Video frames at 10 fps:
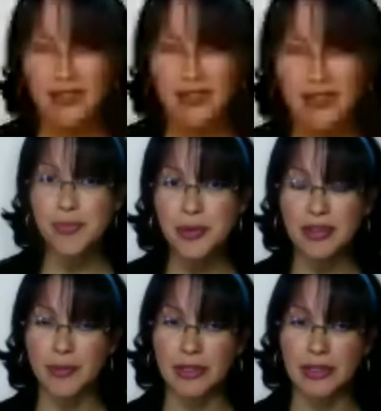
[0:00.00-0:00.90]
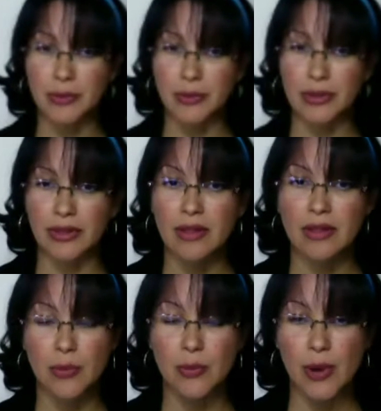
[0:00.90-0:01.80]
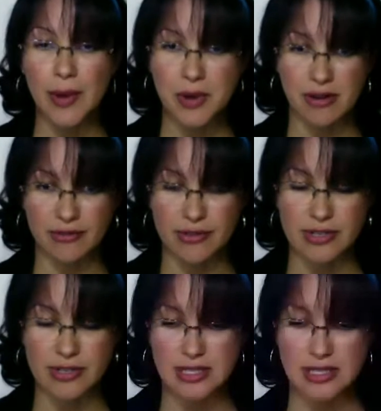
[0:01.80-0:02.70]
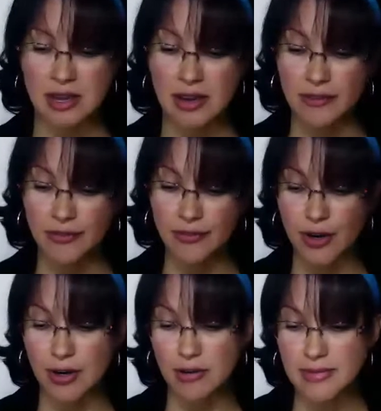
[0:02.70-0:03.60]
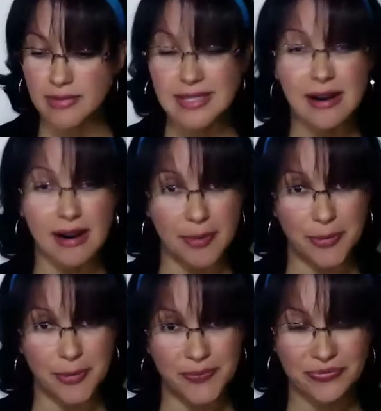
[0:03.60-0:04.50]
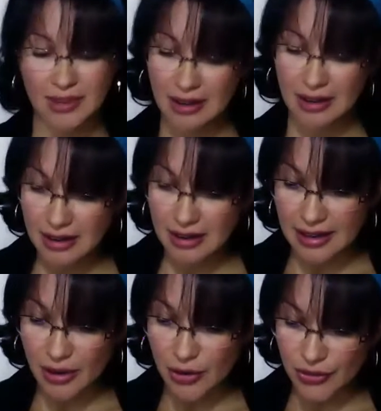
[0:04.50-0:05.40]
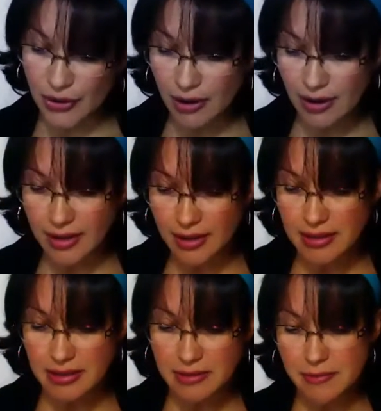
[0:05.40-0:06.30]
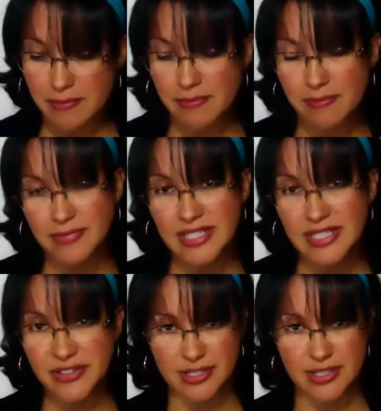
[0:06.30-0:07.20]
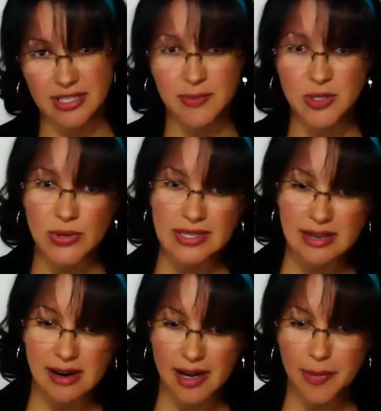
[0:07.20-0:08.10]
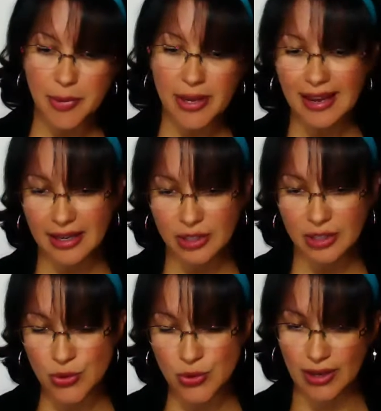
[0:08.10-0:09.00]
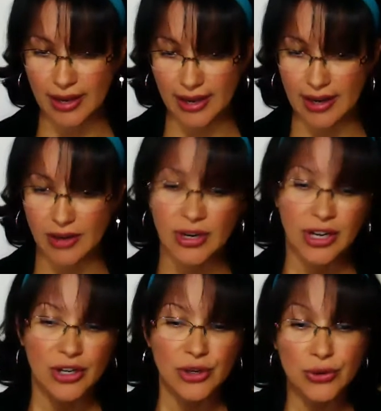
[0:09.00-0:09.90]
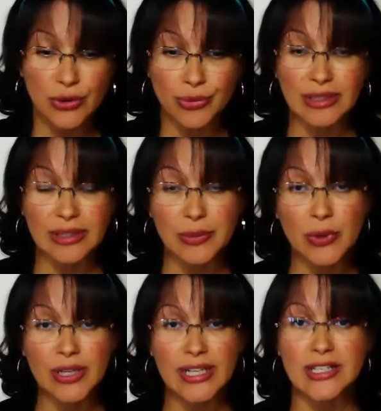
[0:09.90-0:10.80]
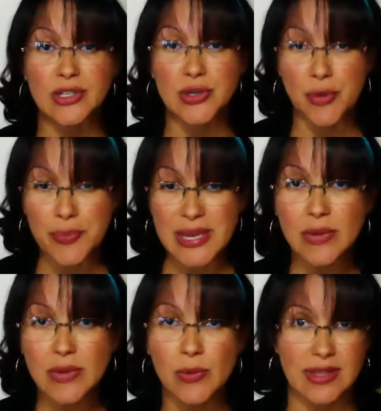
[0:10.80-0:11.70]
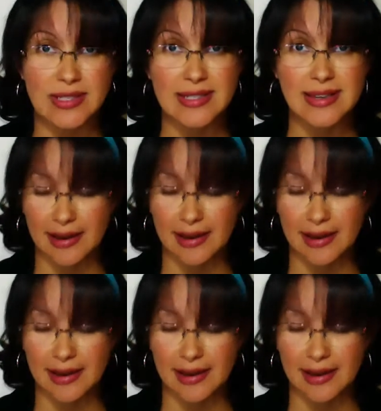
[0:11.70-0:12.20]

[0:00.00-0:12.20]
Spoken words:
people are familiar with the web conferences from Skype. Now, there are differences between Skype and Google Hangout. Google really wanted it to compete with Skype,